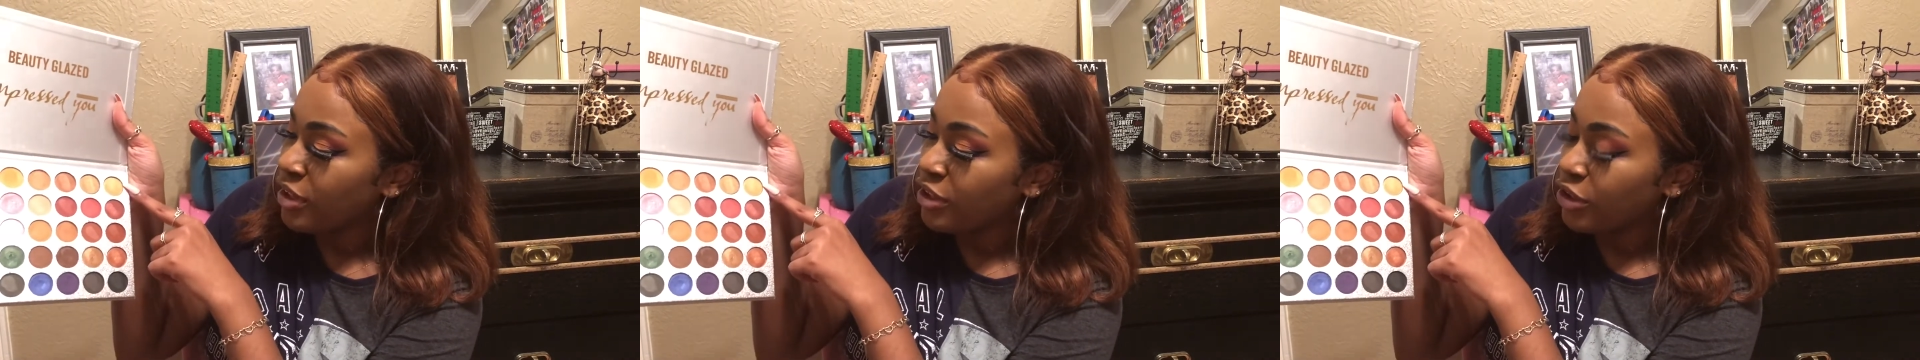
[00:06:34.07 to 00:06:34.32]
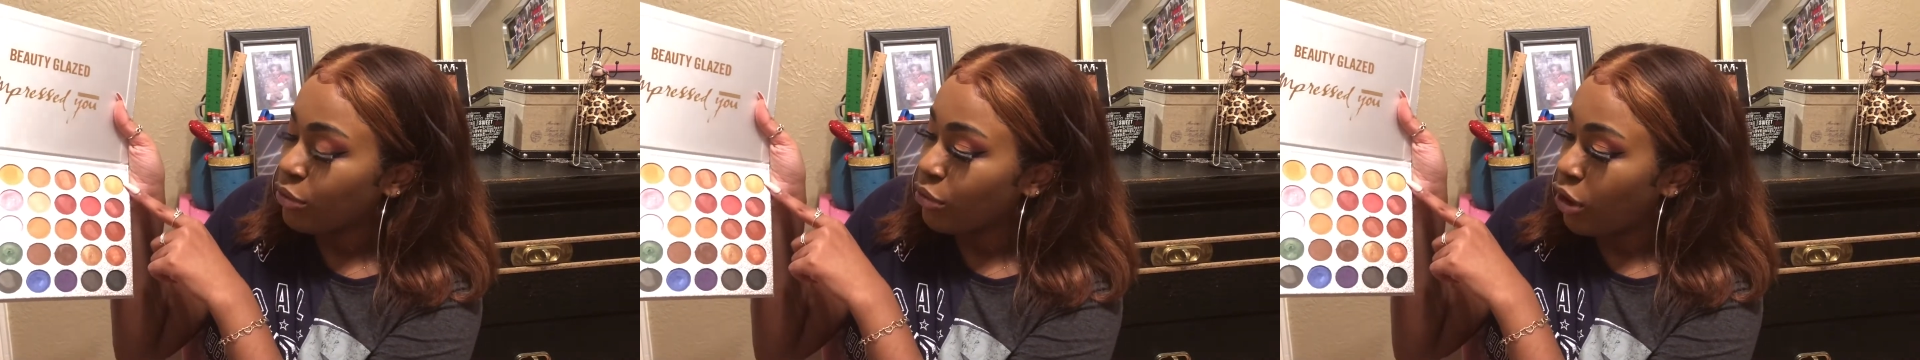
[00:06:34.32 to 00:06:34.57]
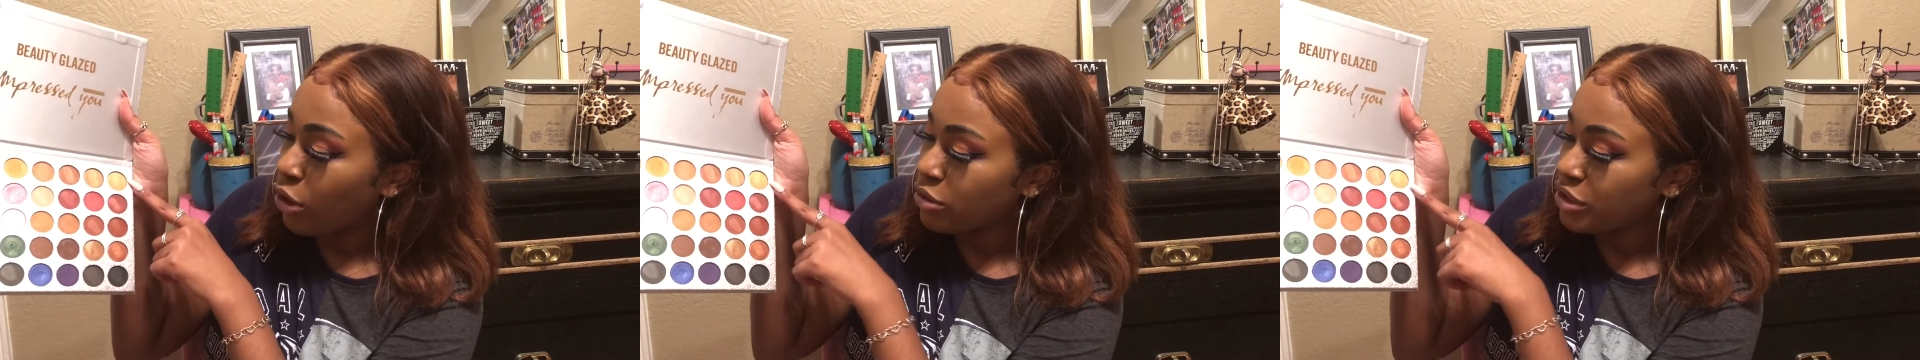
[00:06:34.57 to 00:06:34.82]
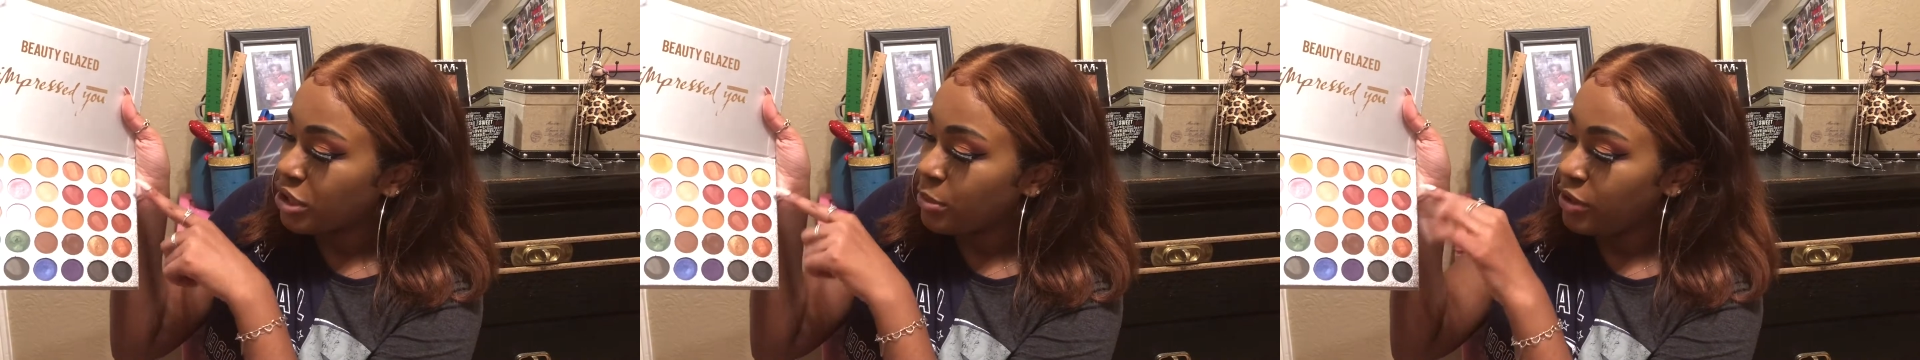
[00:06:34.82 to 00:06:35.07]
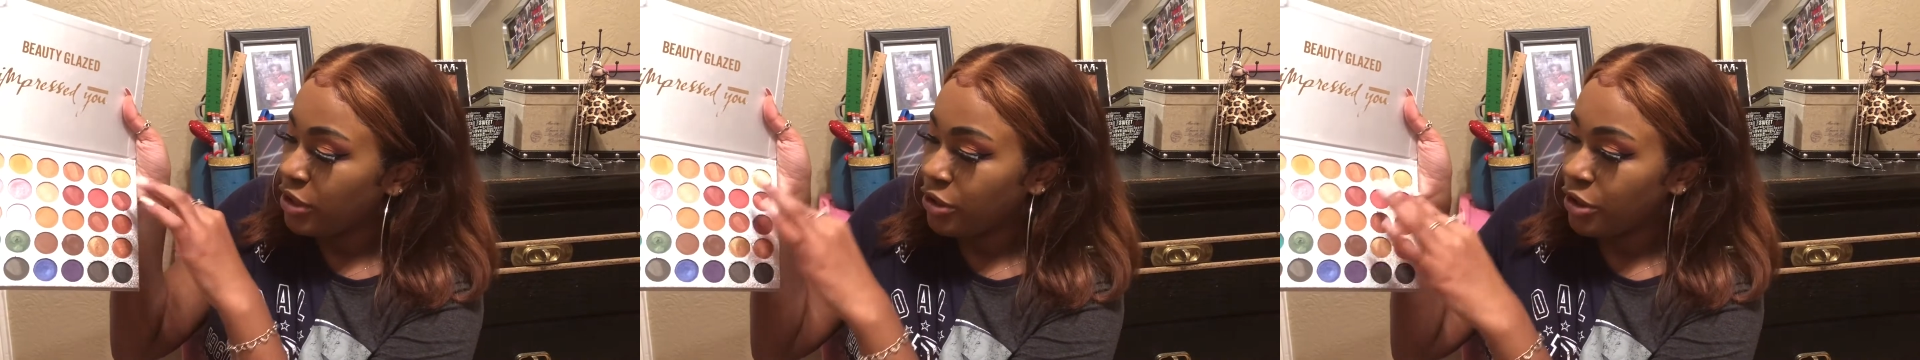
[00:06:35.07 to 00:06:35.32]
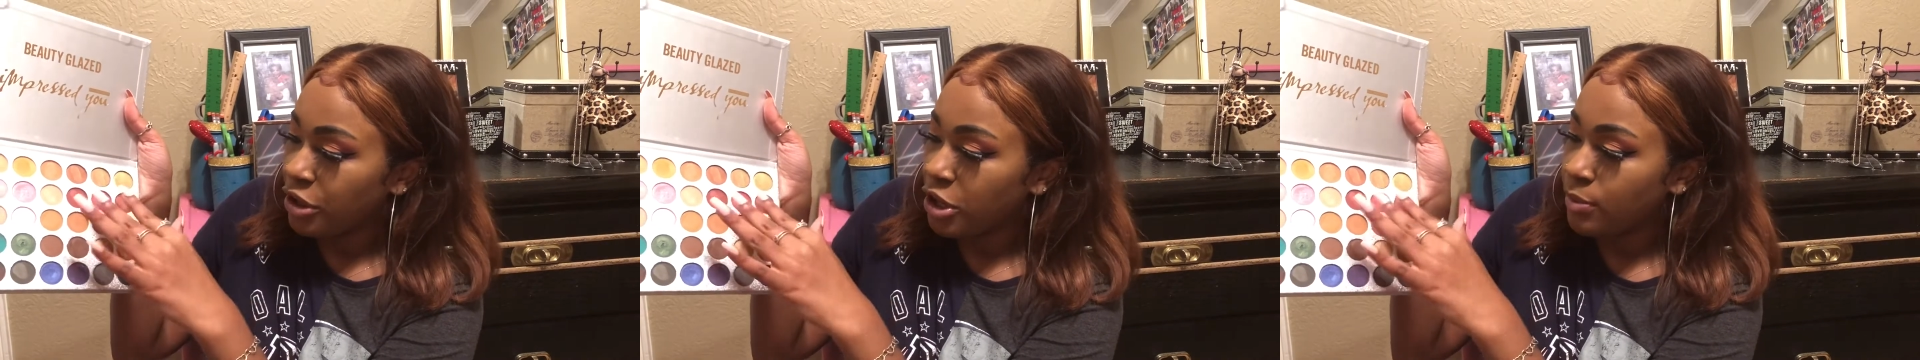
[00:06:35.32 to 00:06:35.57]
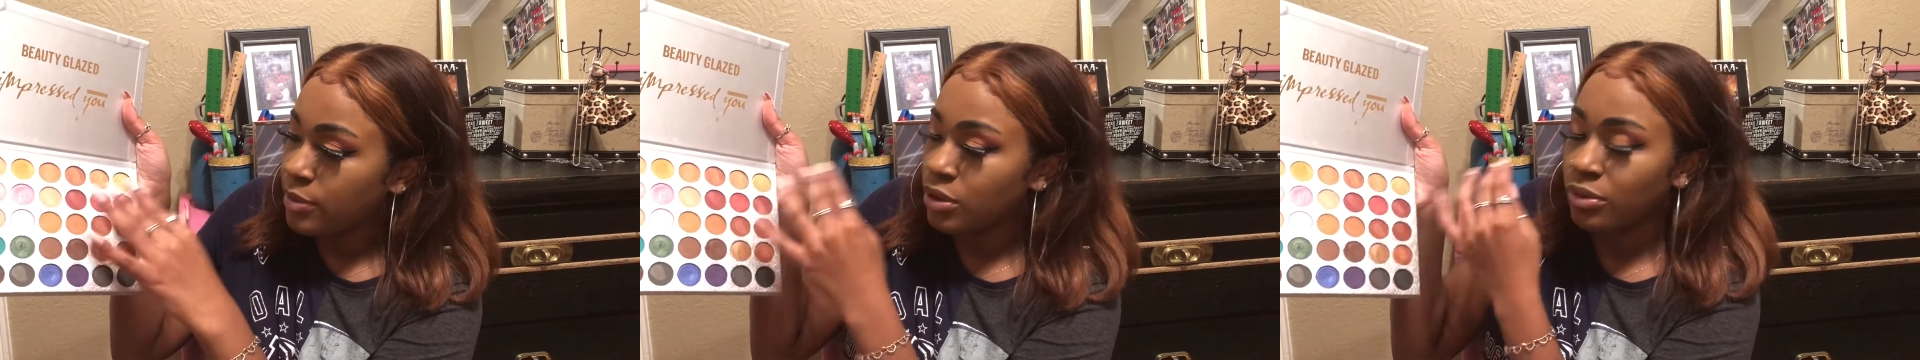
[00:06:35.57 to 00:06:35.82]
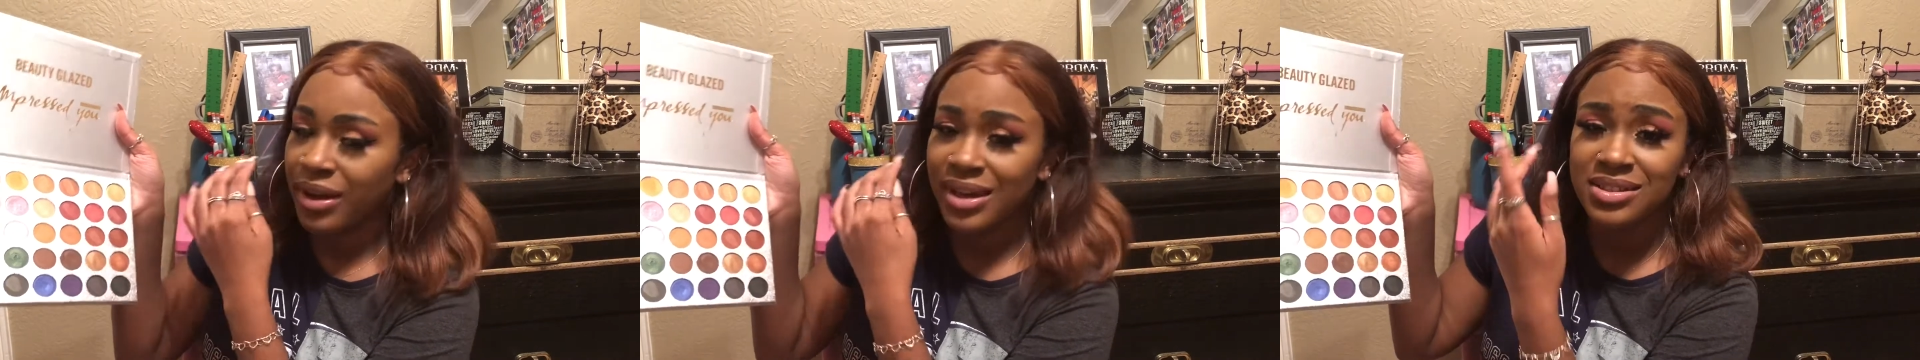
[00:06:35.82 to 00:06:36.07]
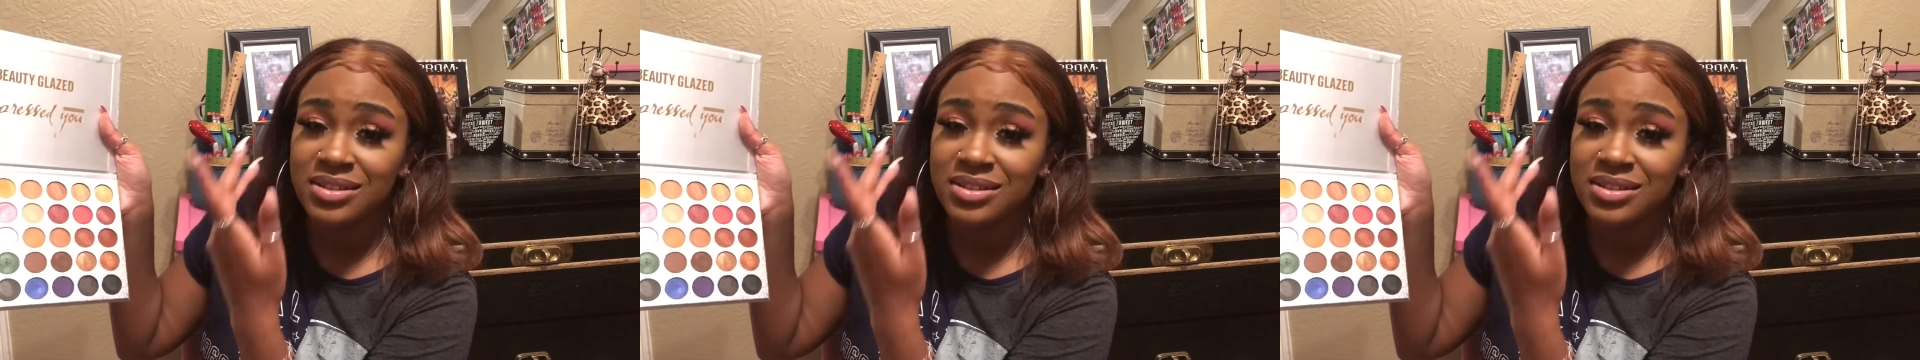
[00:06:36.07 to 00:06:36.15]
little golden up here, a couple of reds.